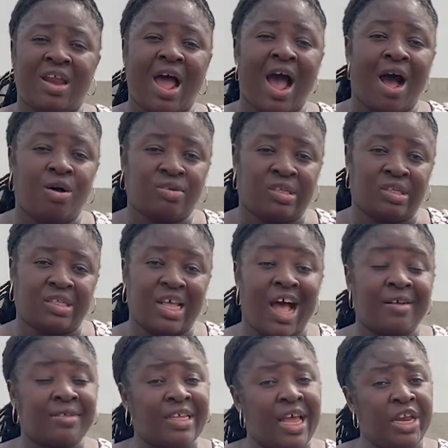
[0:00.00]
houses,
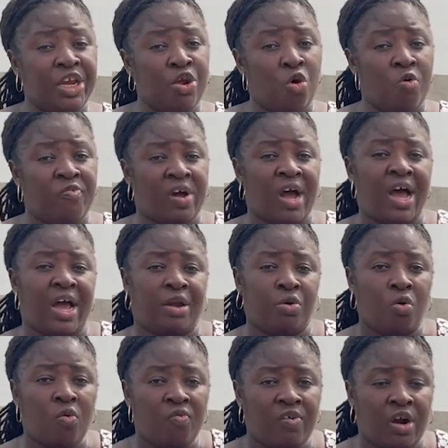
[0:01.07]
I've said it over
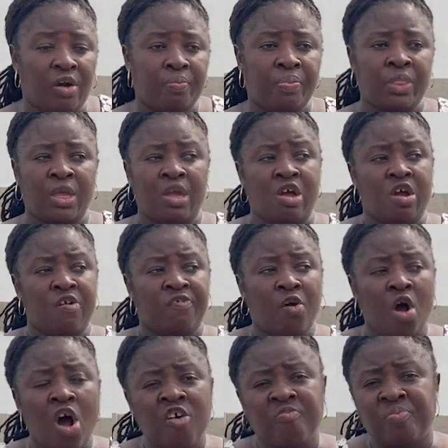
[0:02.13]
and over. For
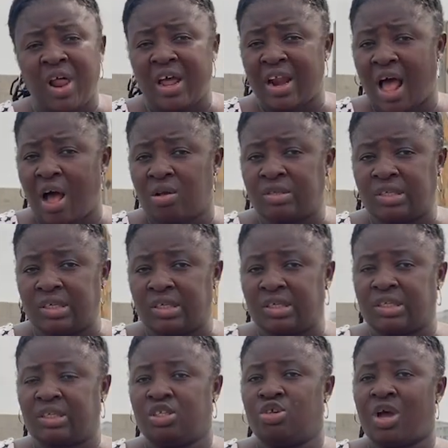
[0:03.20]
off-plan
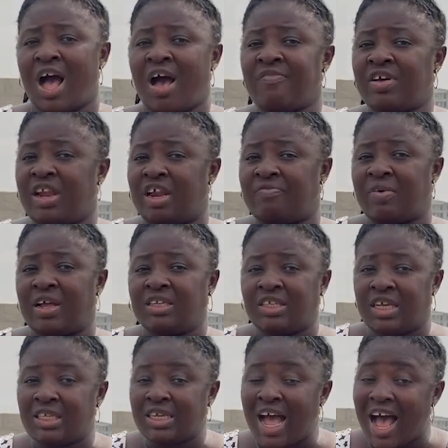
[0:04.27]
houses, you have an
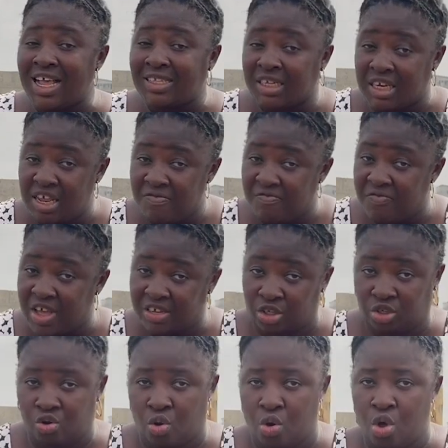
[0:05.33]
advantage as an
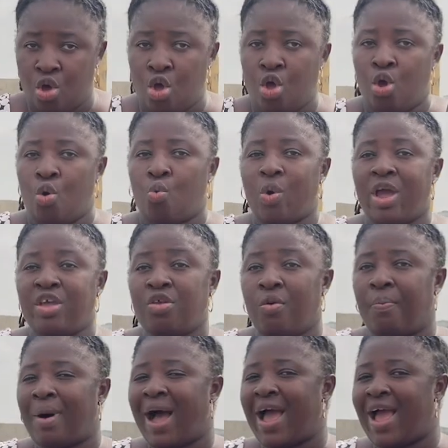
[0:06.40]
investor when you
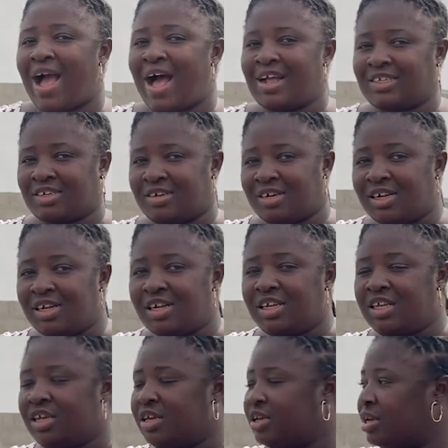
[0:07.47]
buy at
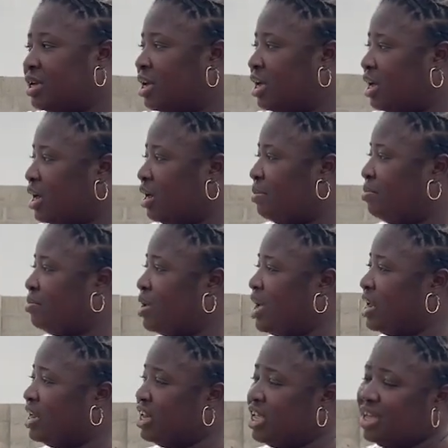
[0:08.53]
early
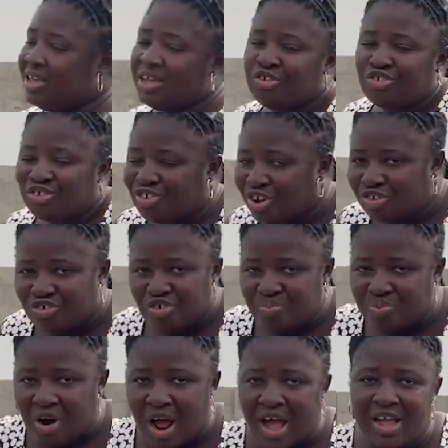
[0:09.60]
introductory
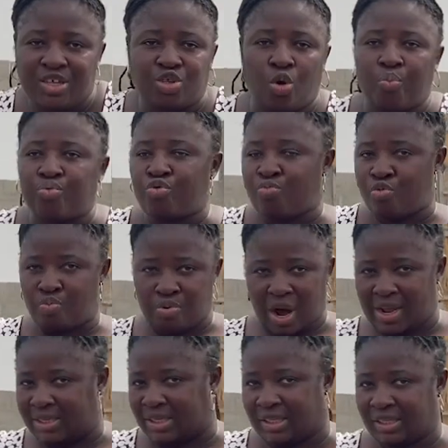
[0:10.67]
price or promo
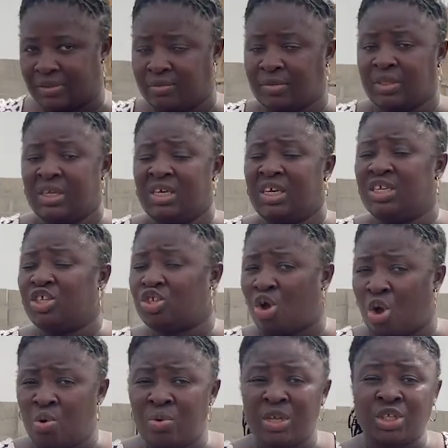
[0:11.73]
prices. It is
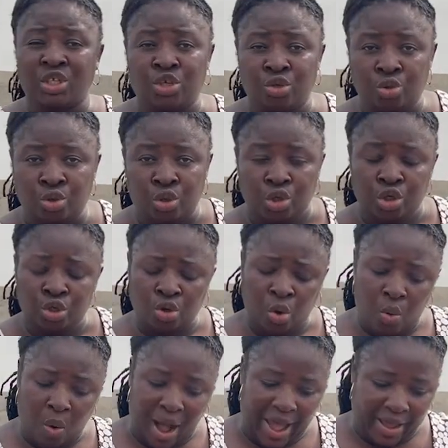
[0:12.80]
always good. You know
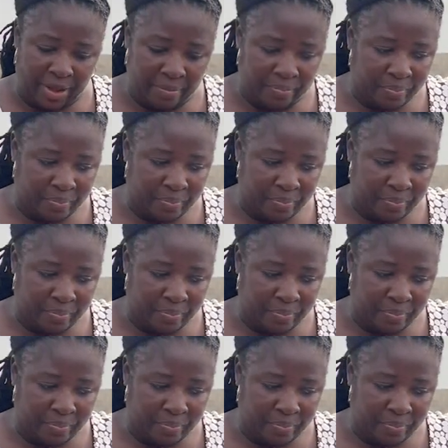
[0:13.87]
why?